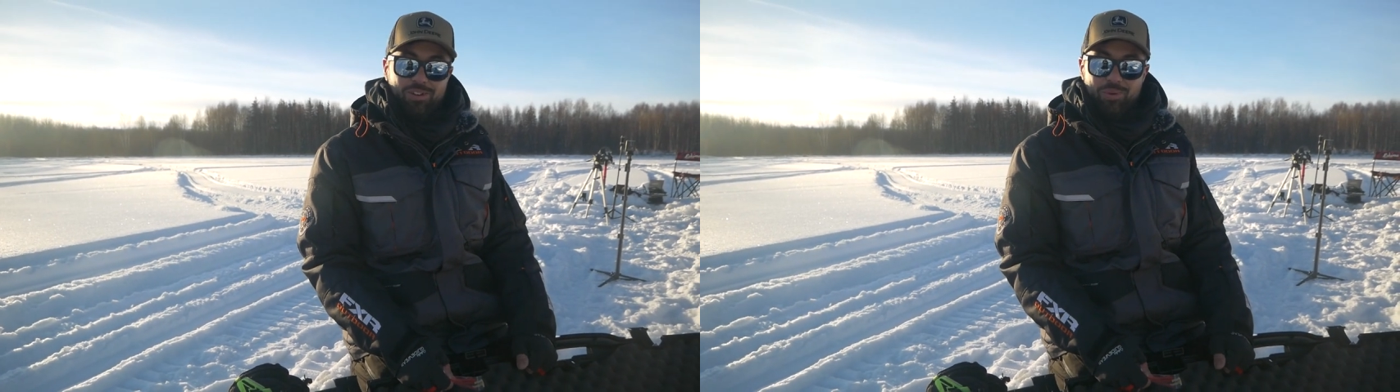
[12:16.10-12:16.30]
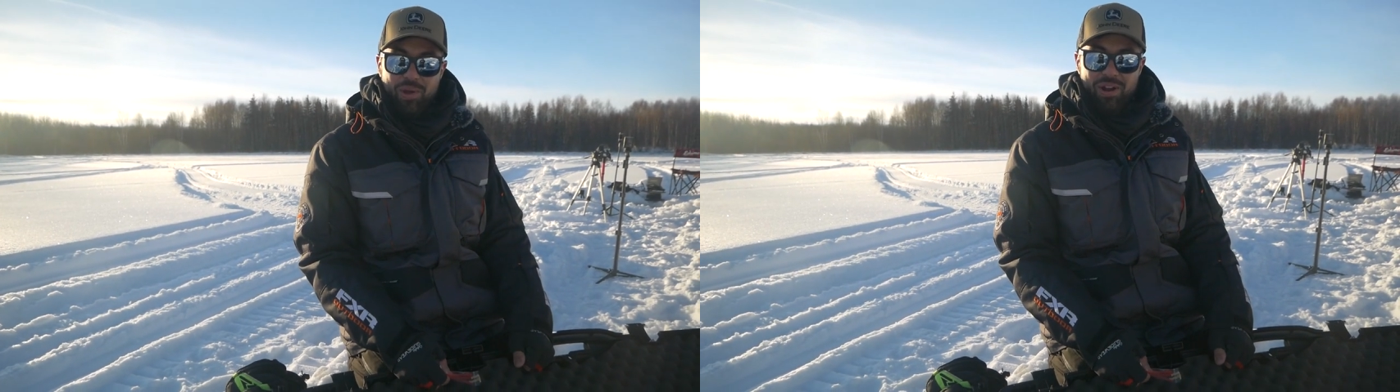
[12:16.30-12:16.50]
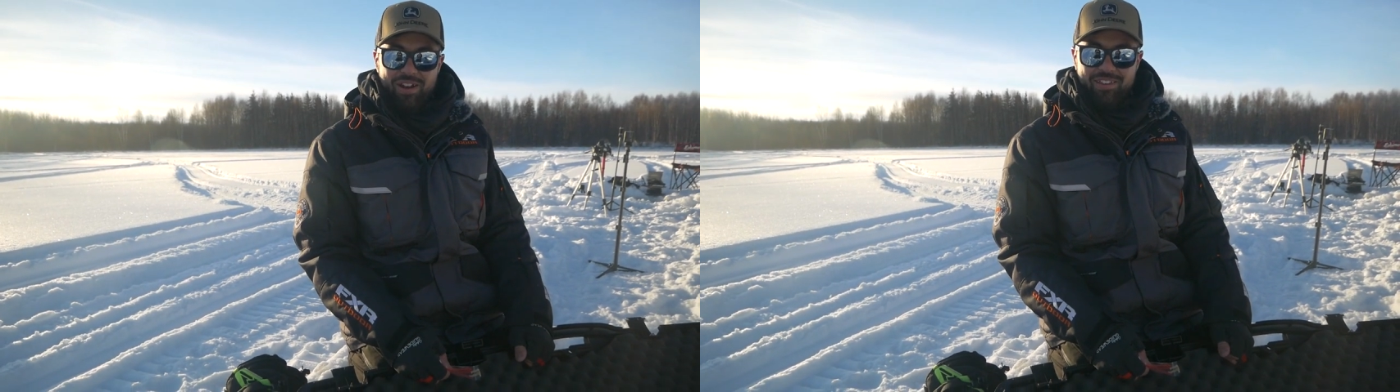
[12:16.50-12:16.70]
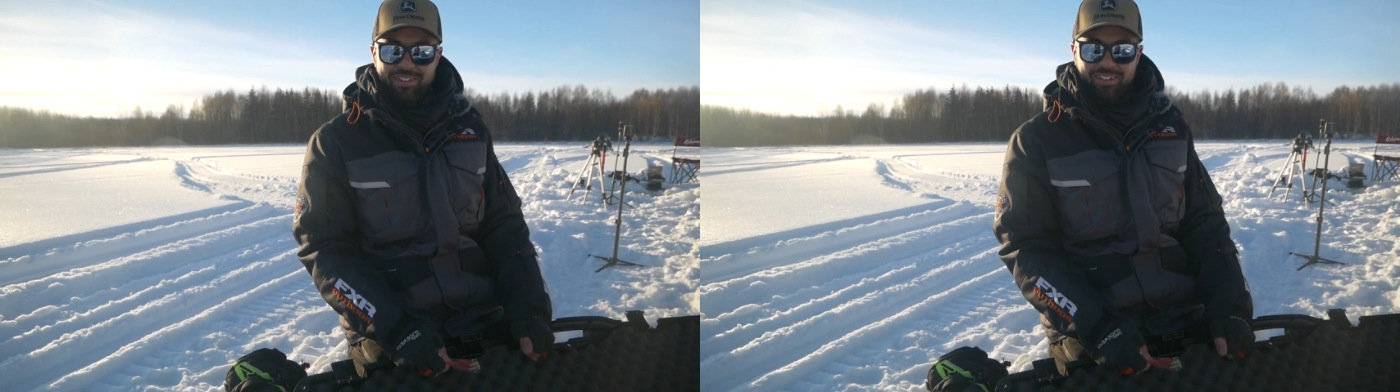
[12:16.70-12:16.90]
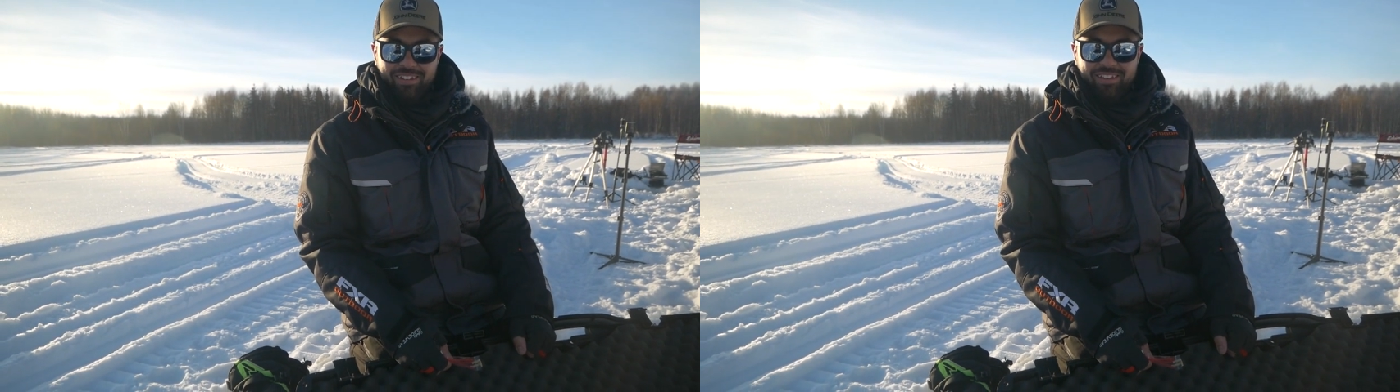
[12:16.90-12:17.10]
to quit on
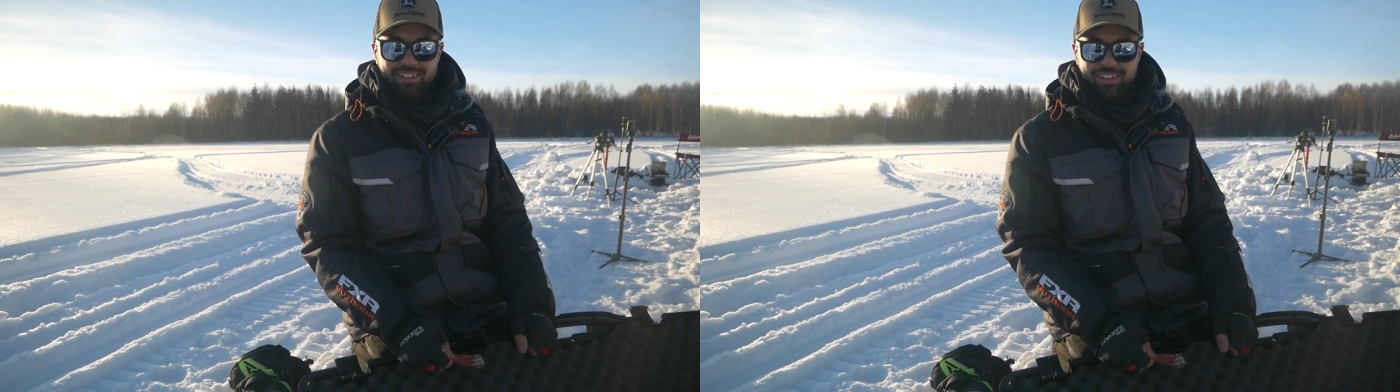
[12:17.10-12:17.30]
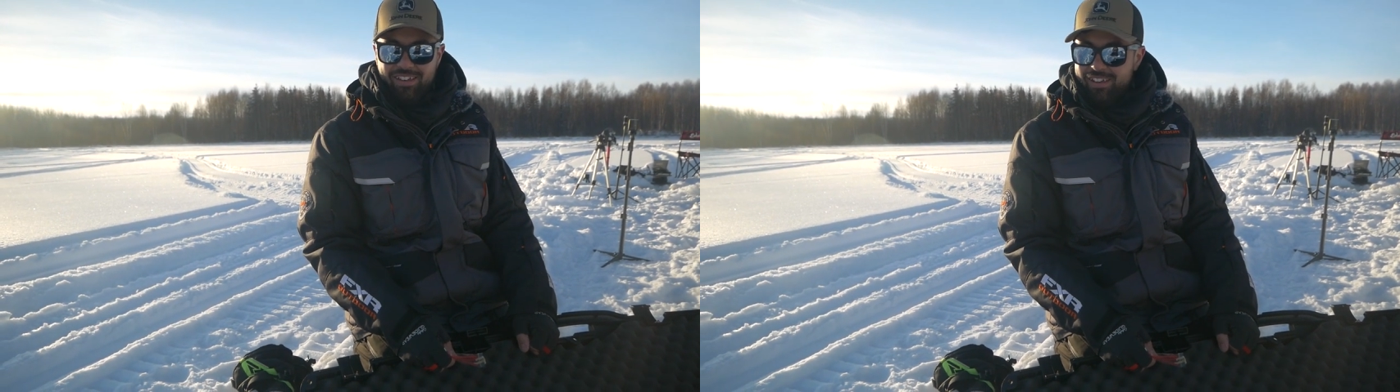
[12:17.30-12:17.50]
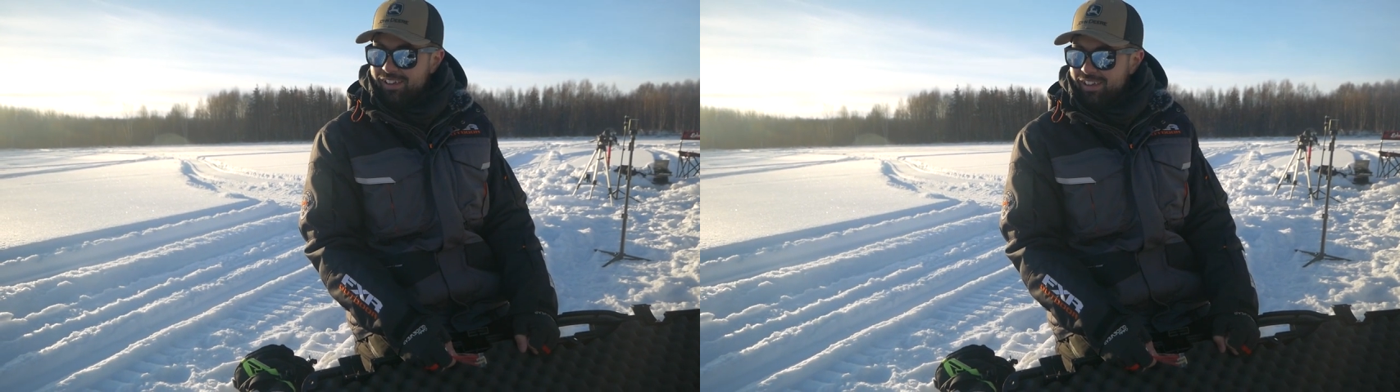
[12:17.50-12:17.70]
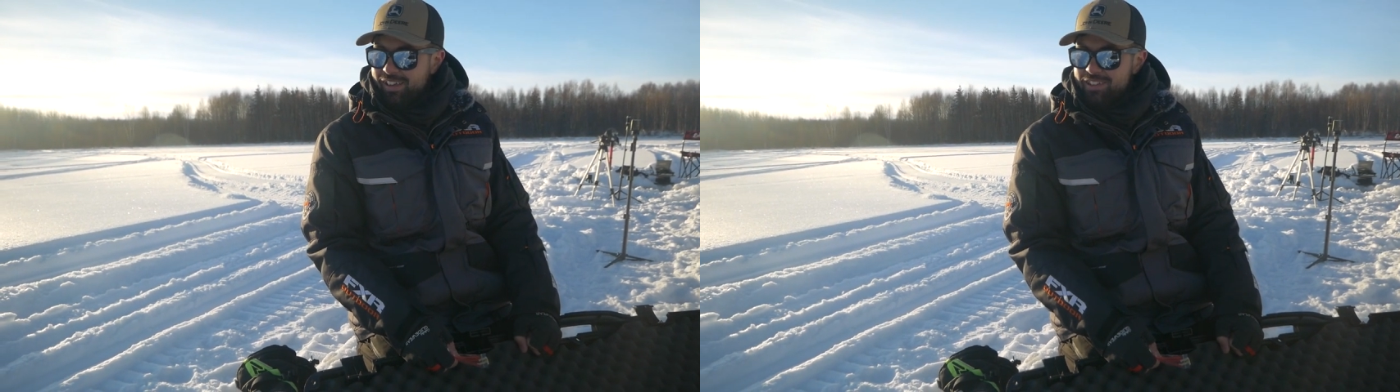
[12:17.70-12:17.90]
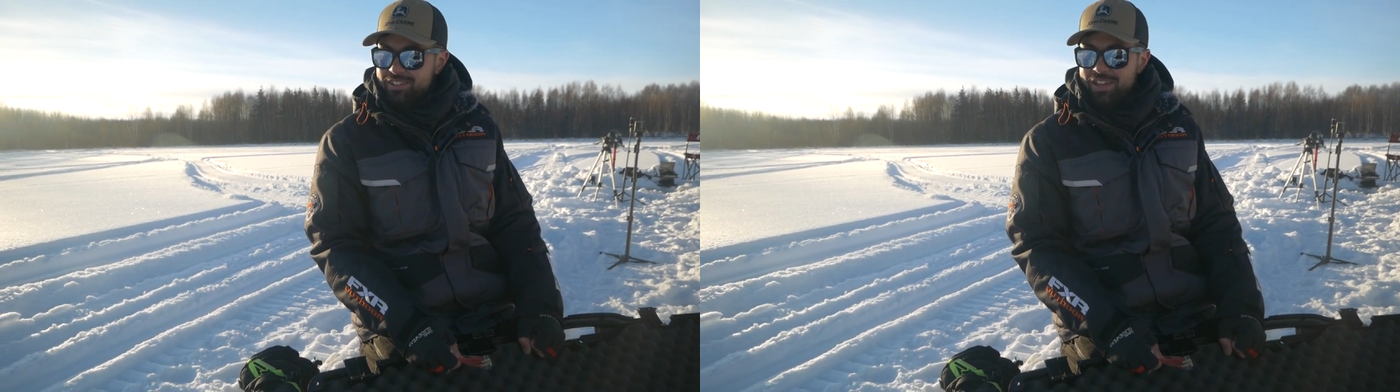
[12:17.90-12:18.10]
us and
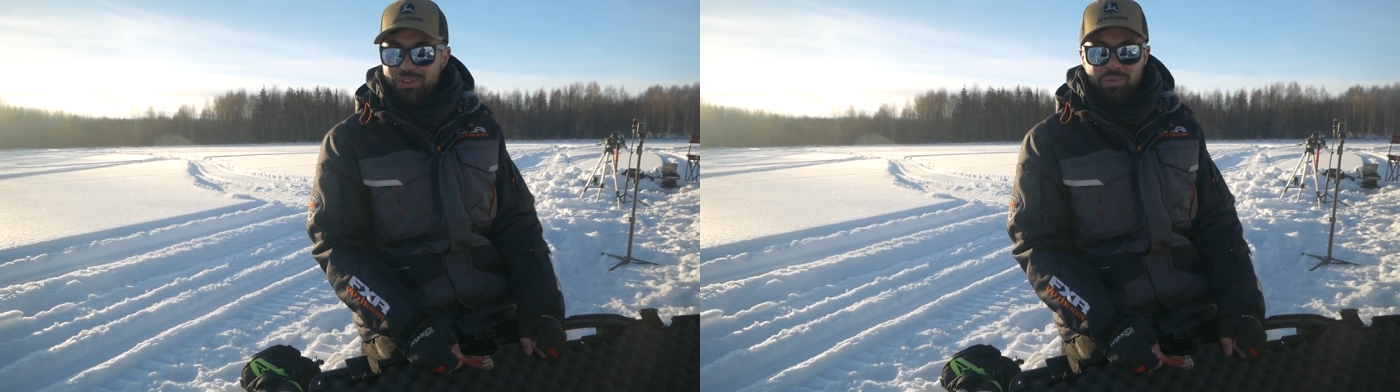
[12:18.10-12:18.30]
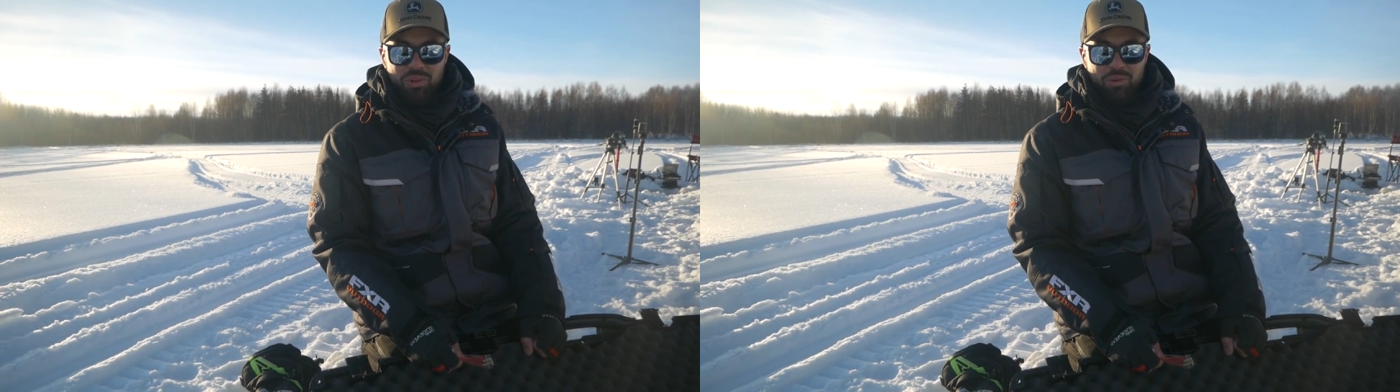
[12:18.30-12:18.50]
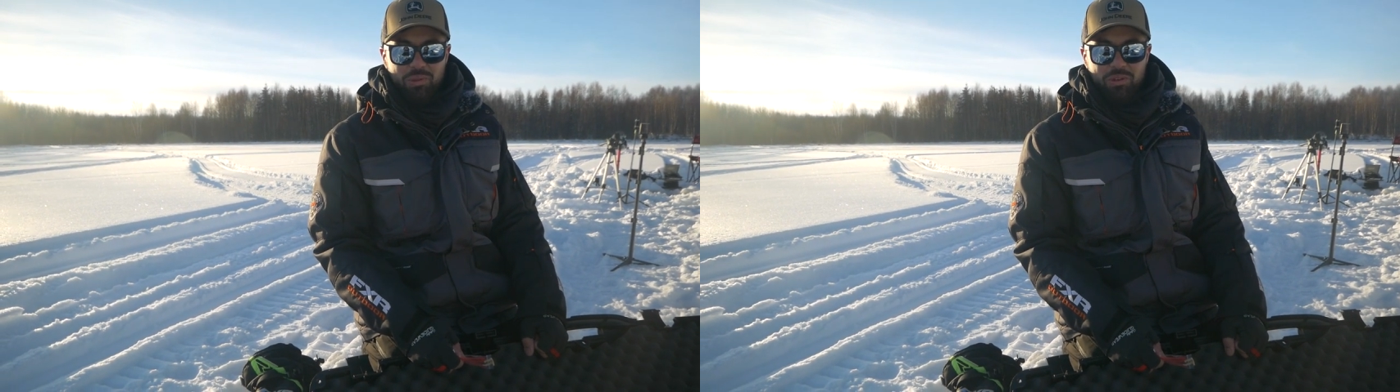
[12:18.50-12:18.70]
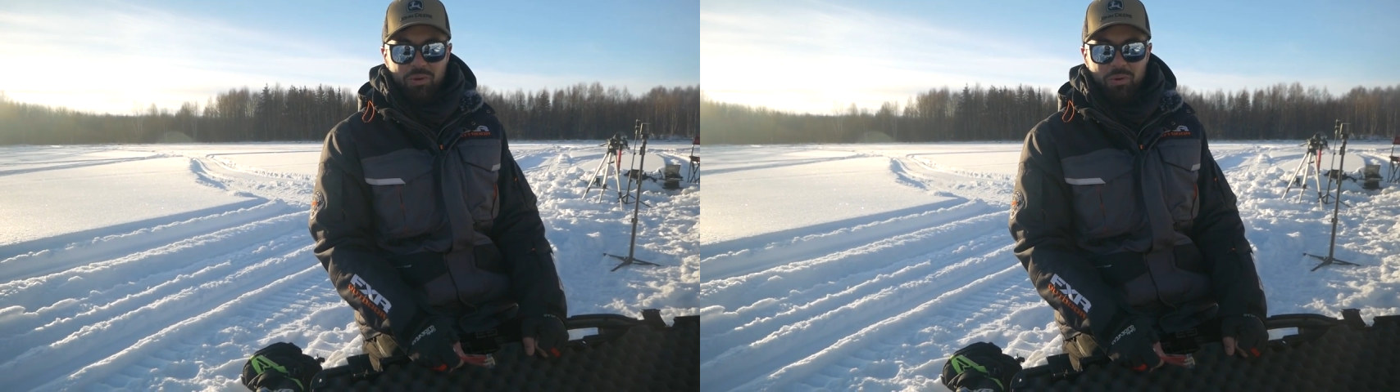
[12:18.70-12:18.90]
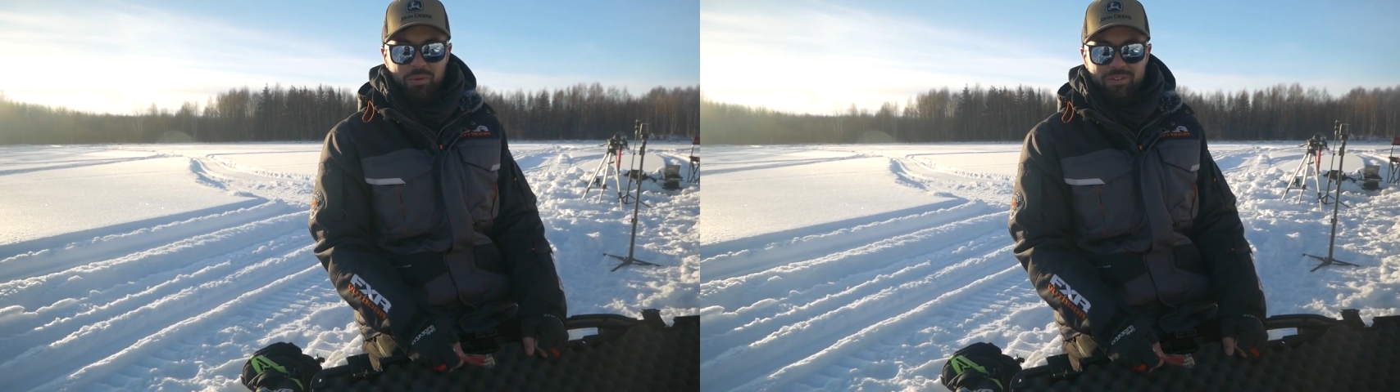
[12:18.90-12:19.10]
it's getting really, really
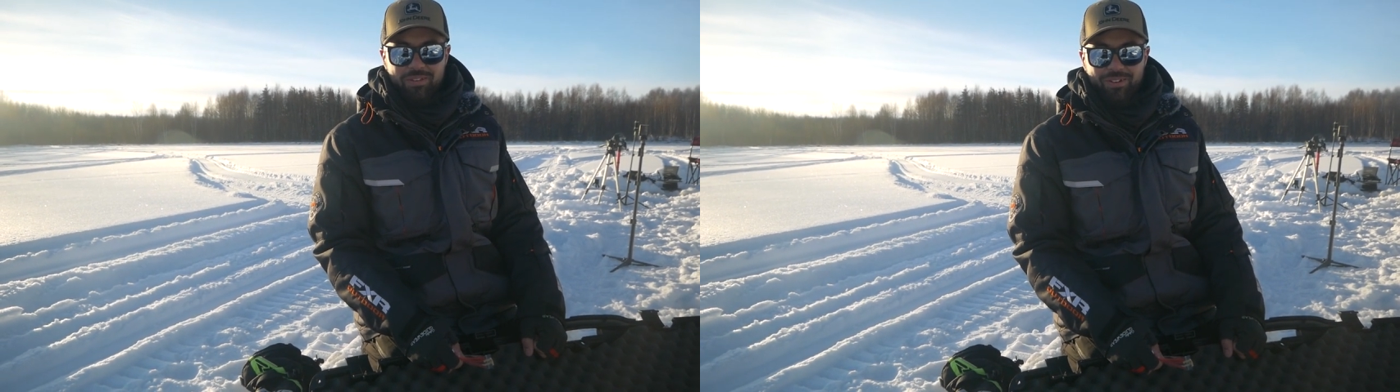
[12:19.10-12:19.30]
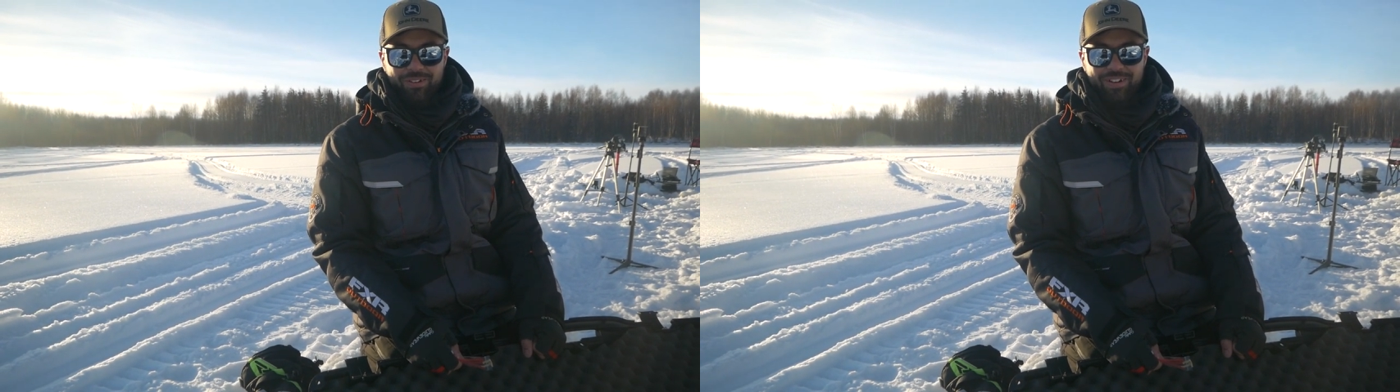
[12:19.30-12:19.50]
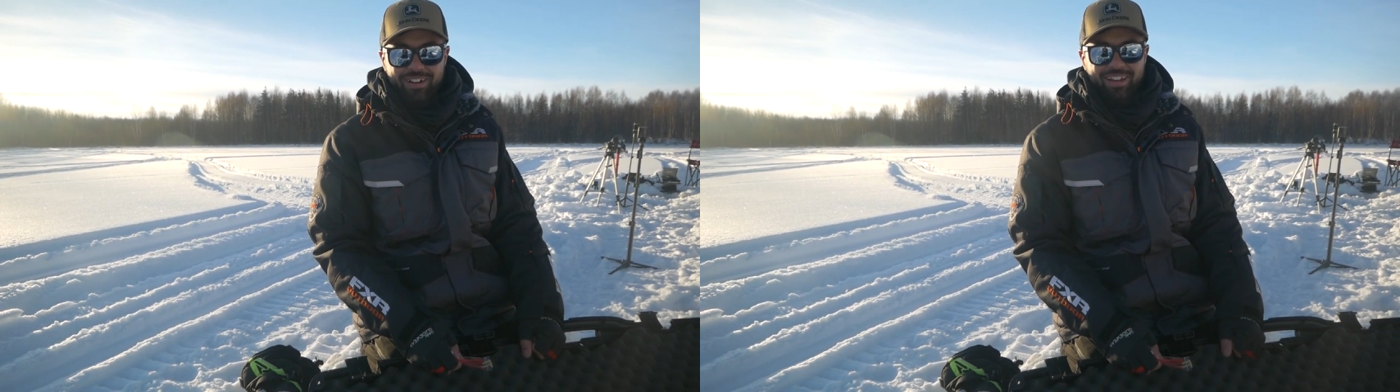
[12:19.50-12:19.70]
cold. So